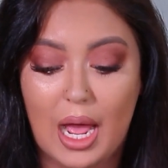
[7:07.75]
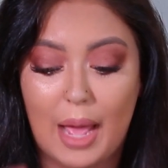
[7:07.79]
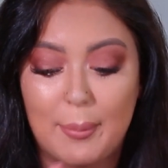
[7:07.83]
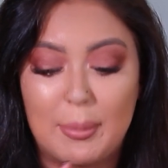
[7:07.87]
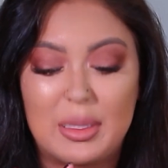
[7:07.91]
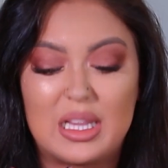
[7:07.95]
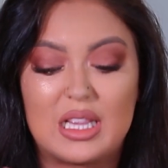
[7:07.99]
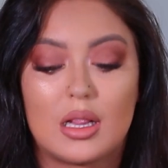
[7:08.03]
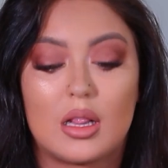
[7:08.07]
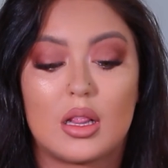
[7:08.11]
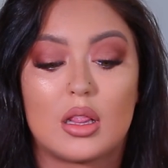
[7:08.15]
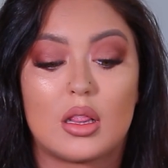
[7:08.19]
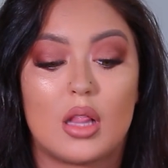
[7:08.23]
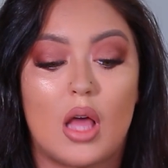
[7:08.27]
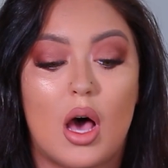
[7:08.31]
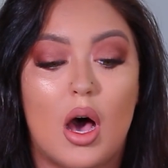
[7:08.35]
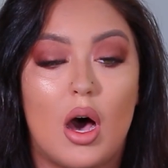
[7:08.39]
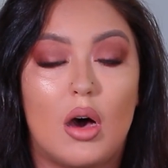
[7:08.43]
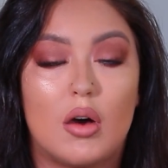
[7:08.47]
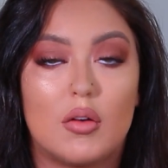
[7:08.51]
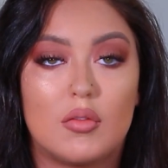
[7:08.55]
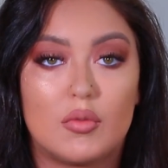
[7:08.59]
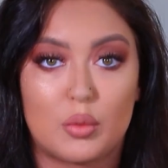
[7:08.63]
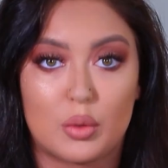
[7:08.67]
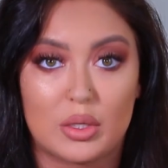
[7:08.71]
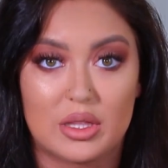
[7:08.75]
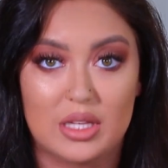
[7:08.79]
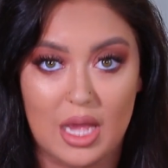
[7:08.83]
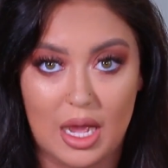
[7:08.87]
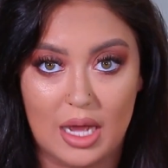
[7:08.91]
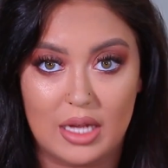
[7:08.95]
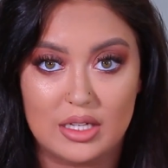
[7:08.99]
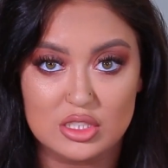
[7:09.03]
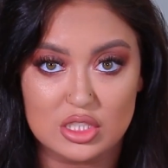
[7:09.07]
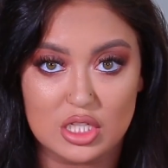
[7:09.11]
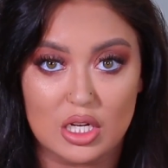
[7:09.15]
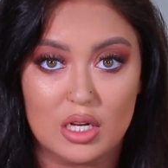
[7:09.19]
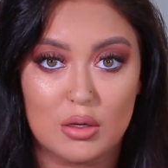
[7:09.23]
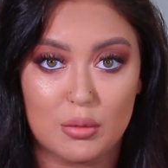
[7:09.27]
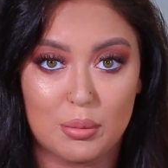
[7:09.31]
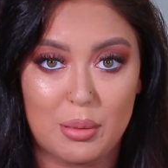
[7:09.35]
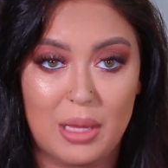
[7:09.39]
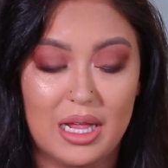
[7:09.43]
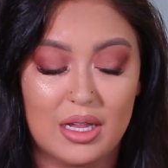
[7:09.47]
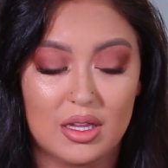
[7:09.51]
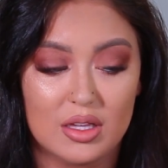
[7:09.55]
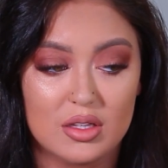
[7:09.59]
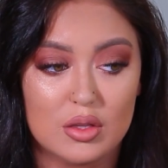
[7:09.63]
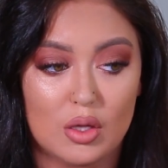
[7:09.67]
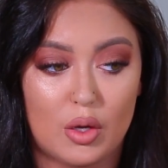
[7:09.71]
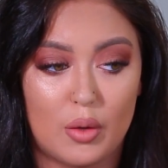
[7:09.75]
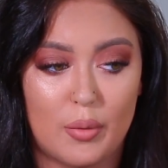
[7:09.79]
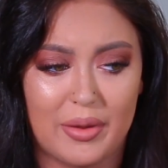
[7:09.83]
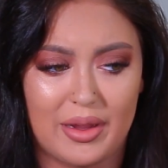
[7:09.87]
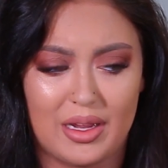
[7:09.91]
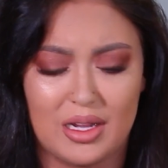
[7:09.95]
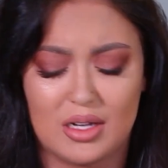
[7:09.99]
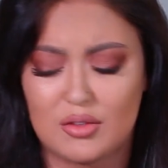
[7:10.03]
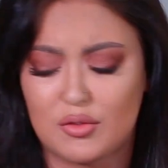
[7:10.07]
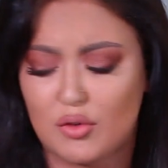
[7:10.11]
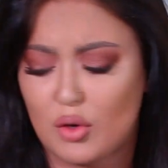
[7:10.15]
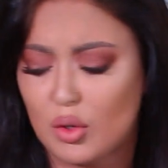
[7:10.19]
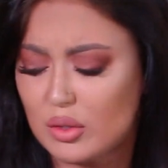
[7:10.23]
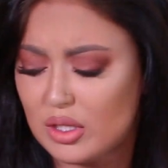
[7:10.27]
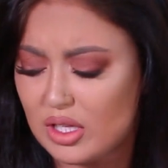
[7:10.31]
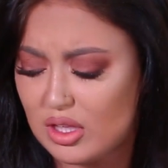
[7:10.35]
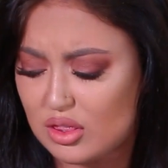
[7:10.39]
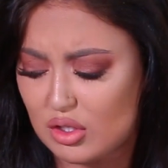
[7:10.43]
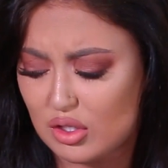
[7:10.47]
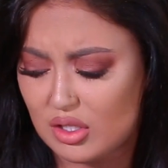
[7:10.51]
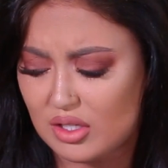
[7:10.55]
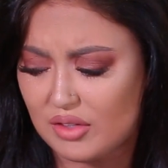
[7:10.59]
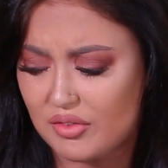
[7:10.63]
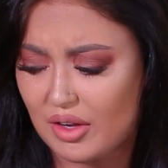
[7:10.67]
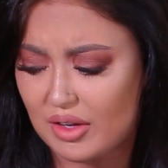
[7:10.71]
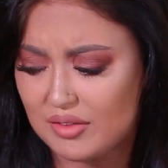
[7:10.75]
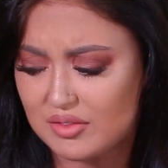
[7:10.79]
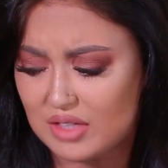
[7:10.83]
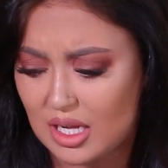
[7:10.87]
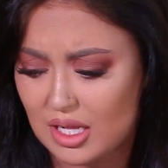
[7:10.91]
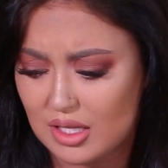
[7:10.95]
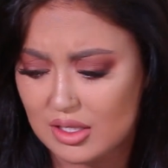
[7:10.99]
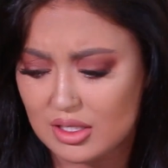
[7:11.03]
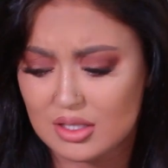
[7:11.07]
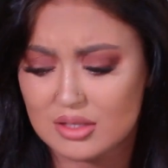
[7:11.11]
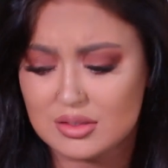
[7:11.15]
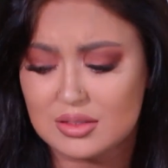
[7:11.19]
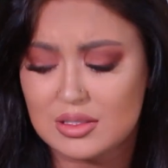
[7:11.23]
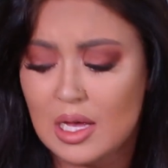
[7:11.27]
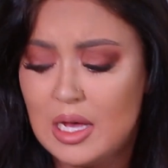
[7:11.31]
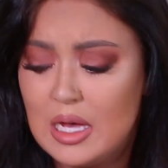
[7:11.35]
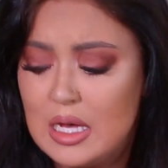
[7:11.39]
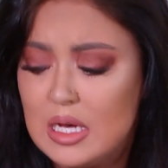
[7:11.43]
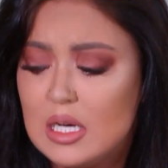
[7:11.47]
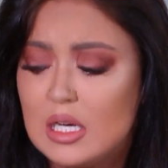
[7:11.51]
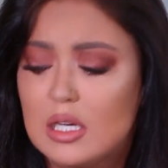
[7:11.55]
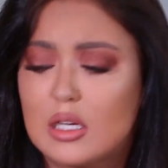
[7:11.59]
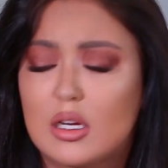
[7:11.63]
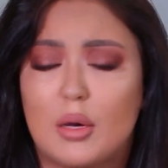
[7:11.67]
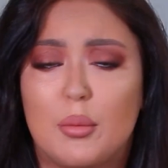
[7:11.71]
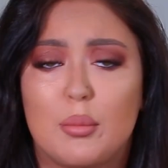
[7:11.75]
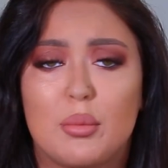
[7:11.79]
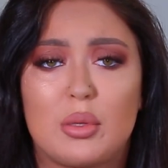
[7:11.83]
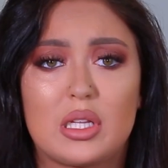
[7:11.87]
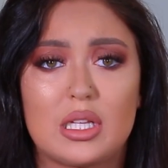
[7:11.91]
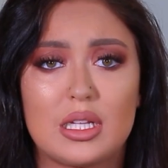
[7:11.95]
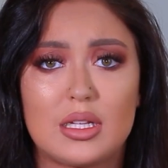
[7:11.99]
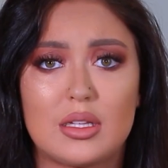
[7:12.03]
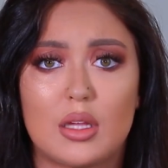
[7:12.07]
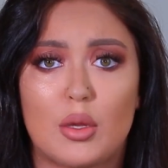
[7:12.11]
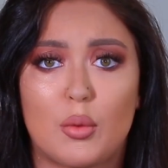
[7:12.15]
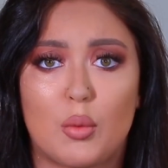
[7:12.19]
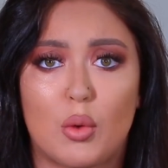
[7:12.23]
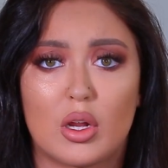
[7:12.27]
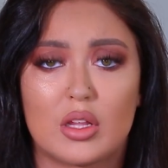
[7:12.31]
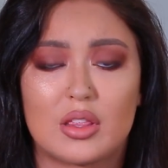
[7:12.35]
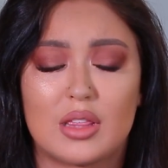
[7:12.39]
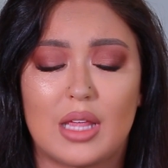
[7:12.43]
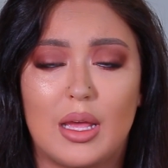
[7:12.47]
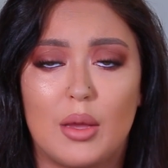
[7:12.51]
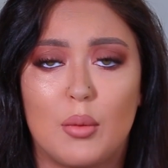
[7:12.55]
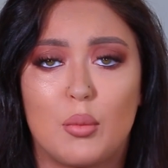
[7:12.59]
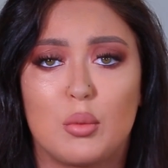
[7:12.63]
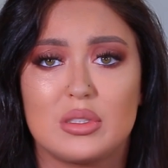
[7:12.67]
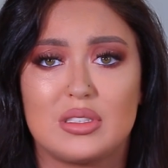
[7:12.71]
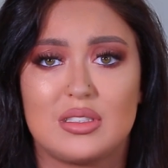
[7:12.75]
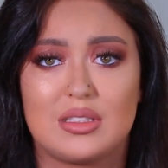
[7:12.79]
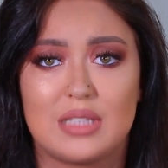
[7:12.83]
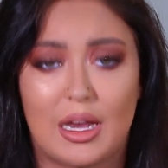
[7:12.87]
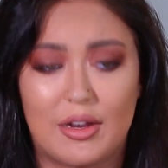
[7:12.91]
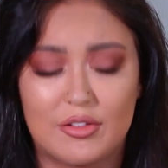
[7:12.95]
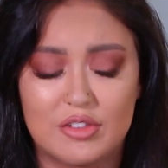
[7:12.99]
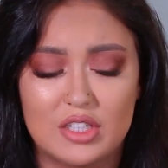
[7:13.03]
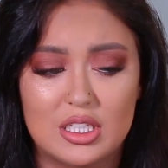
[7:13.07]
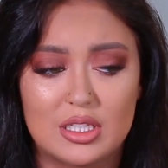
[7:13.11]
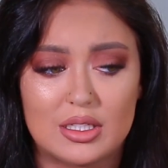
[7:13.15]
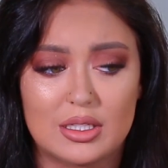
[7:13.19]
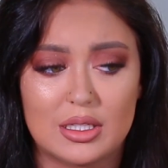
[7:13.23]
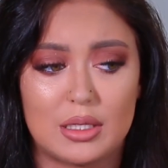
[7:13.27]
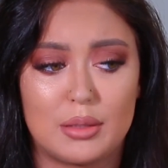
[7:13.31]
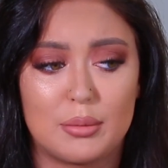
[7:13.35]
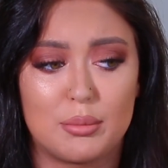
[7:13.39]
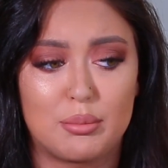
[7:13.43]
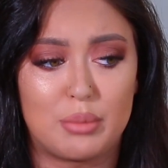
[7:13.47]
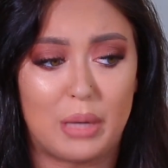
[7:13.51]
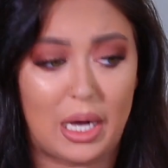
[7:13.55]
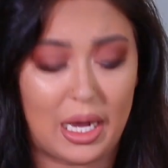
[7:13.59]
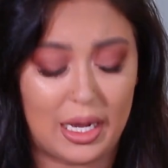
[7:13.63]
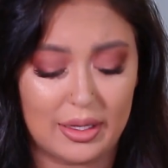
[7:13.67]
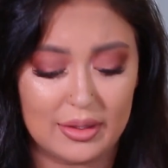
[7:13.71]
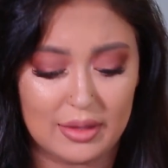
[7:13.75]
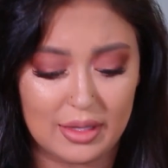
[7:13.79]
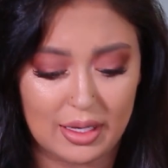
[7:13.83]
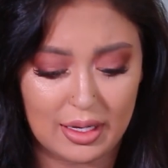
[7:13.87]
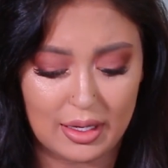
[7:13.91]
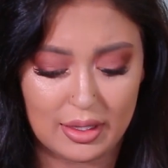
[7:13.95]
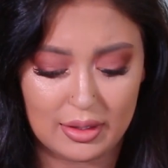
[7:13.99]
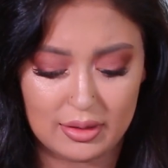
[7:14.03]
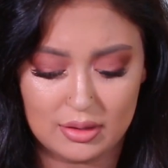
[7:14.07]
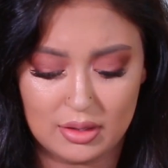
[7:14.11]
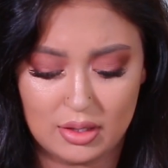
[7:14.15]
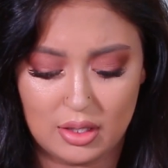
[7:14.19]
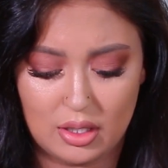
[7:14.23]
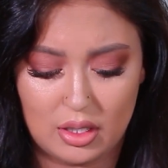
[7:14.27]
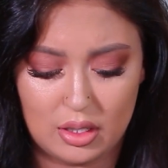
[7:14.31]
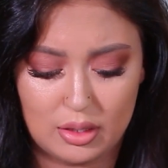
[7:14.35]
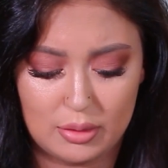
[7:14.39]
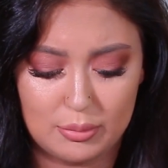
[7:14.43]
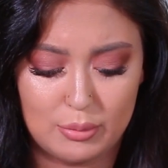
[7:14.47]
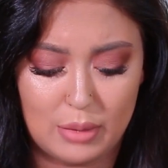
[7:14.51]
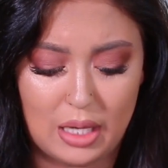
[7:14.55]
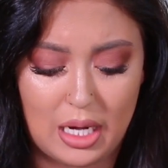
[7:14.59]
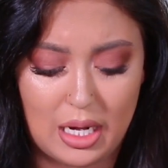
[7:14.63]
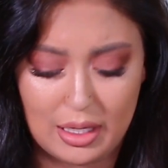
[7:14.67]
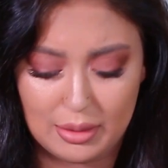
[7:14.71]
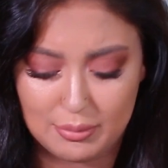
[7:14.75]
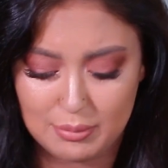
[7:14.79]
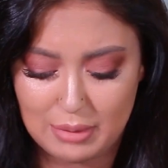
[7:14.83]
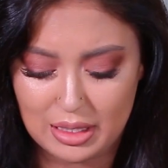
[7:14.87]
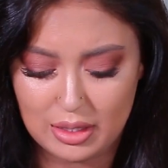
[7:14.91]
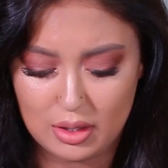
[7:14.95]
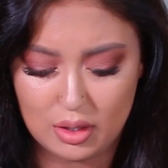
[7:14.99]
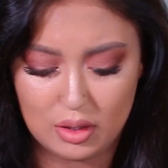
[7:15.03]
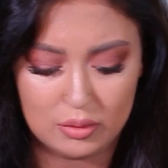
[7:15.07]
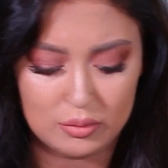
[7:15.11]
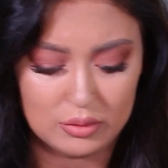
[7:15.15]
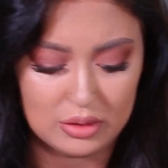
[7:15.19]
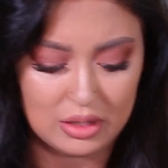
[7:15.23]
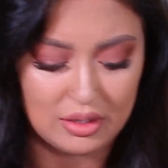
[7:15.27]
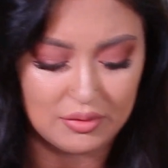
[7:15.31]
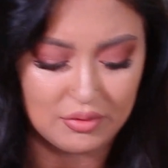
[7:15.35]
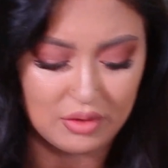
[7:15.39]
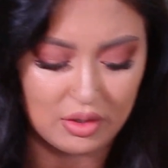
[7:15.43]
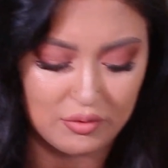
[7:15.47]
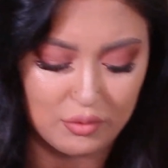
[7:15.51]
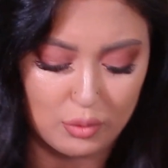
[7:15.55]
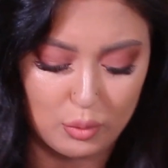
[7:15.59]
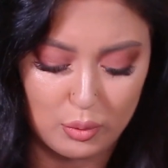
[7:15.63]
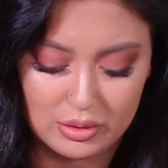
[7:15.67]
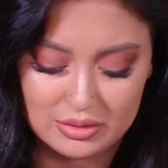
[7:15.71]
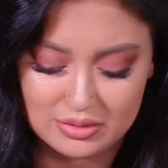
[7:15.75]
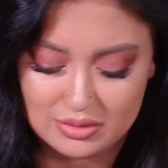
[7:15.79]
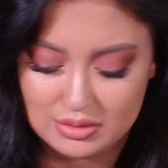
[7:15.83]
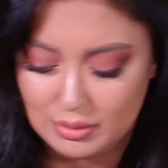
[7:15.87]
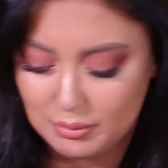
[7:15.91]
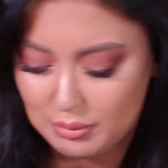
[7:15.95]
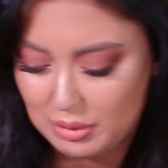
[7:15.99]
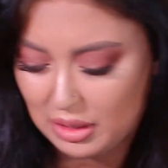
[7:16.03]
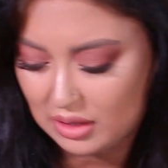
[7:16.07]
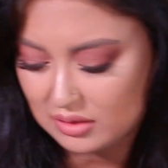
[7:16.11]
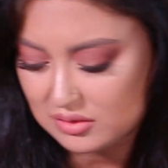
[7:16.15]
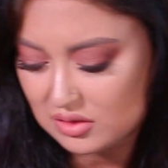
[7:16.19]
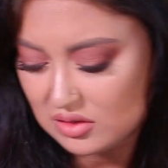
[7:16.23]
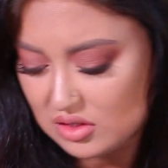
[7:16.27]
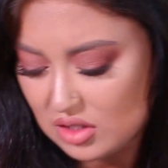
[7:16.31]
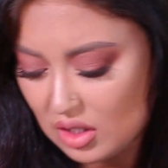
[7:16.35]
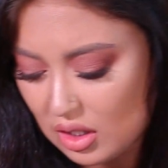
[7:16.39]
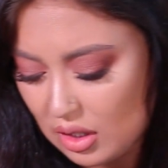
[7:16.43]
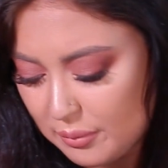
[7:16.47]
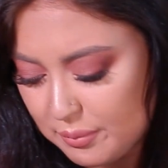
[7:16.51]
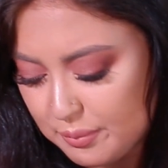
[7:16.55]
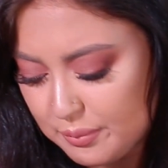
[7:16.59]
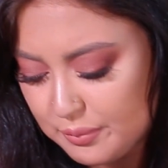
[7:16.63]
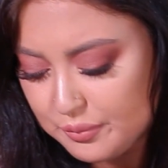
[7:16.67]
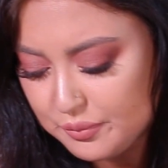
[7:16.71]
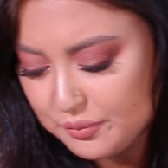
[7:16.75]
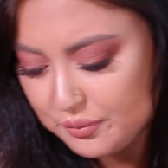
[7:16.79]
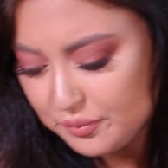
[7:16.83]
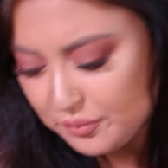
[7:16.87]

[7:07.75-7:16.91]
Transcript: I'm in love with the eyeshadow palette though, and for only $35, completely worth it, and would definitely buy that on my own, even if it wasn't in Boxycharm.